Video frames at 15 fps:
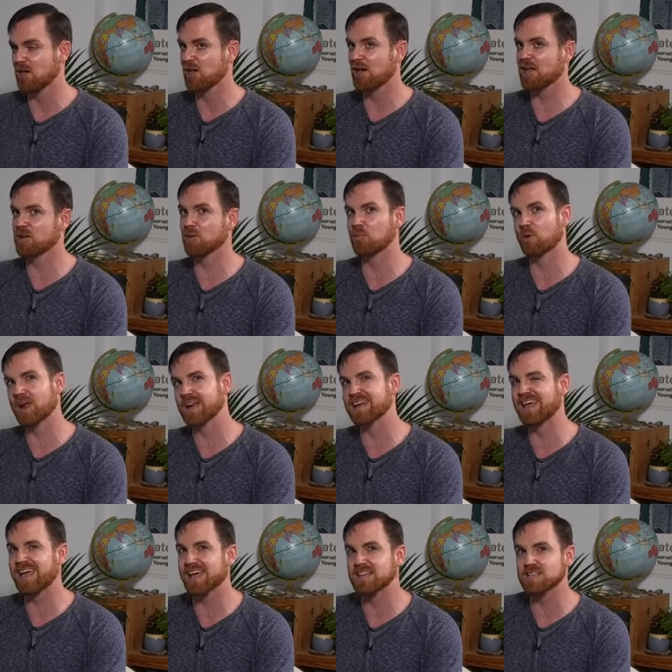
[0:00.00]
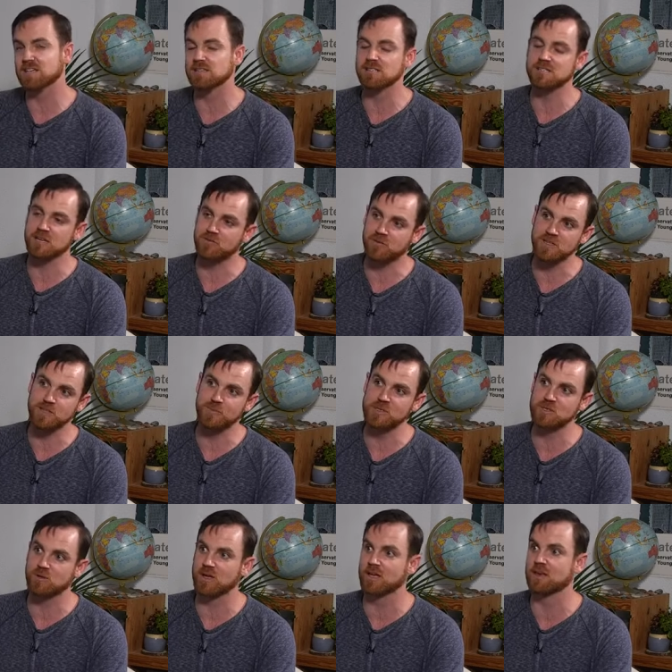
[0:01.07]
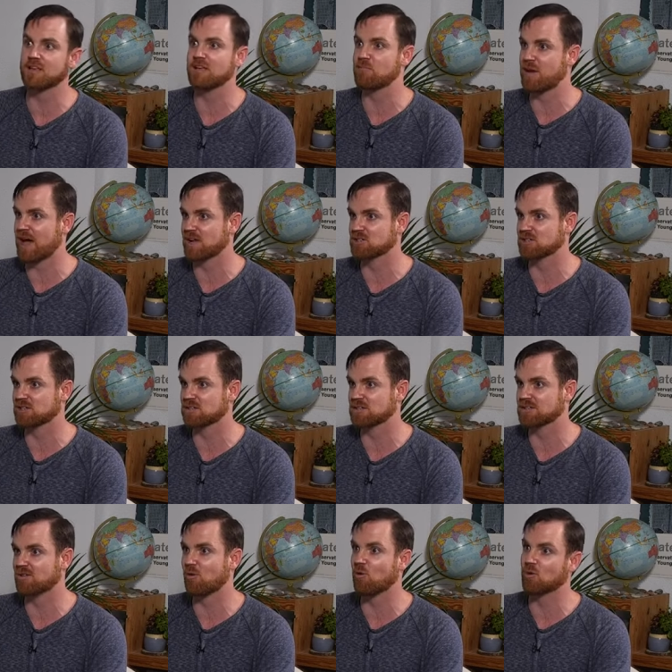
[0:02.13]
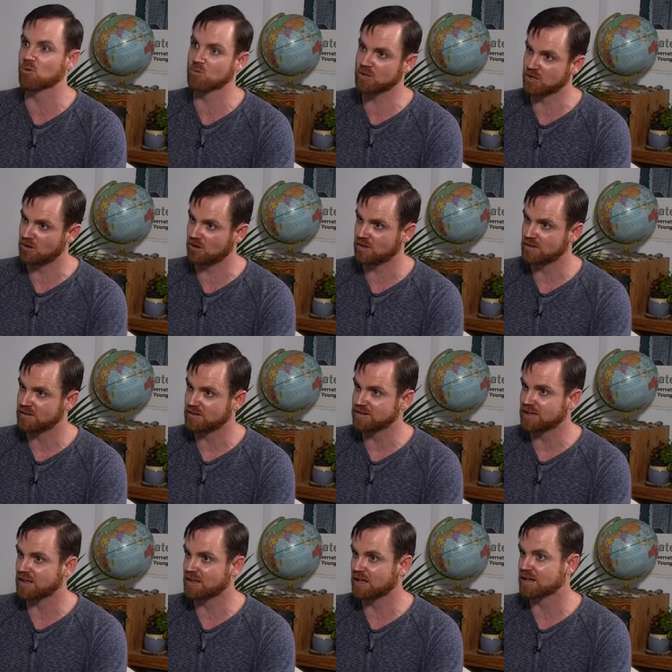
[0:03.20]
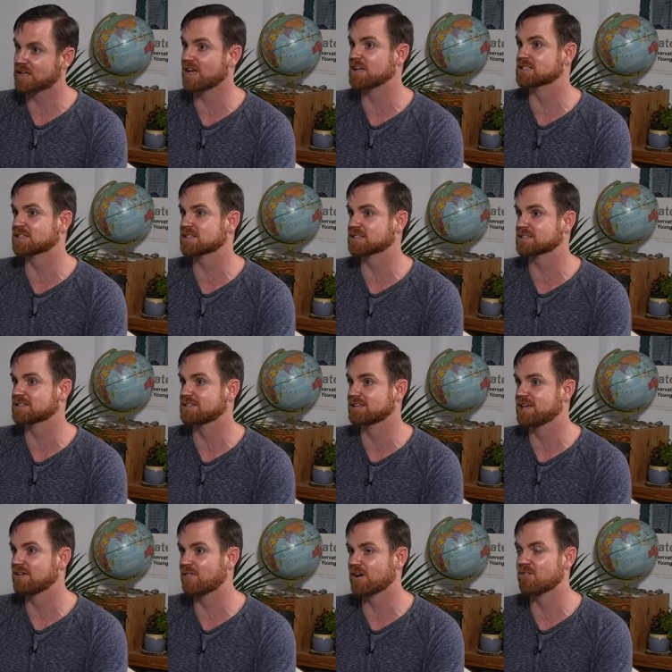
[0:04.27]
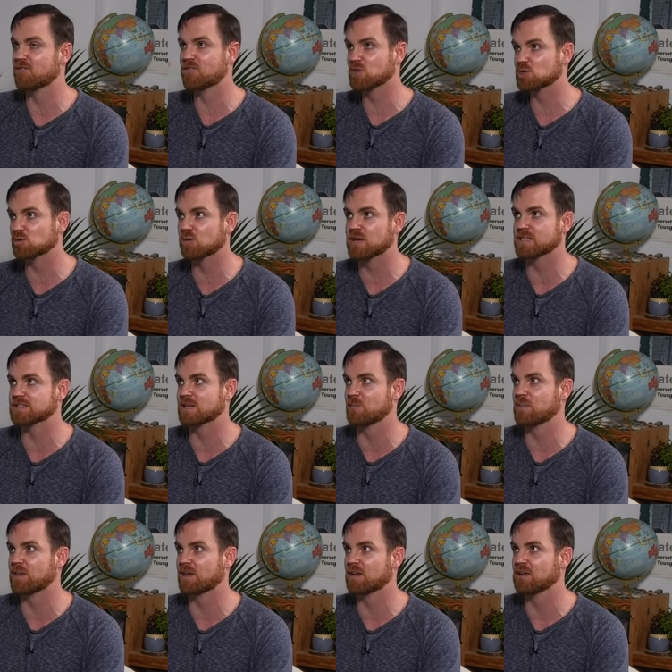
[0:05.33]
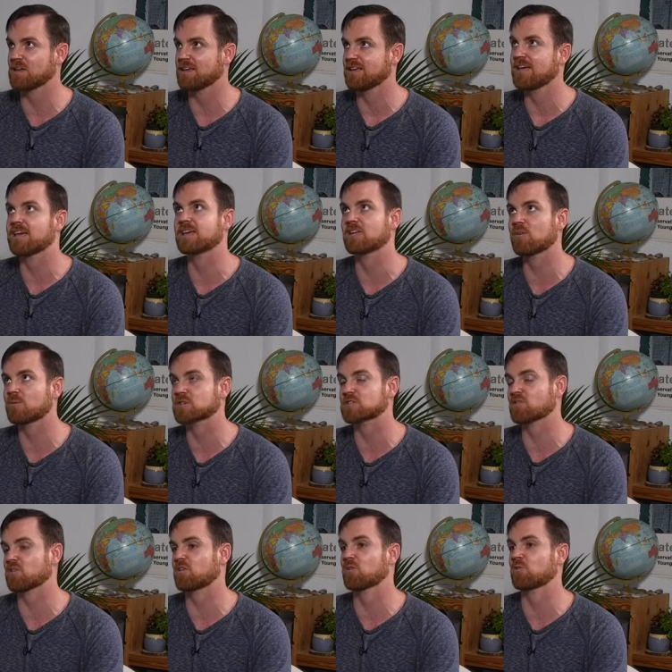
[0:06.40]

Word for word: and your brain can't tell the difference between imagined or real in a lot of cases if i visualize something it can almost feel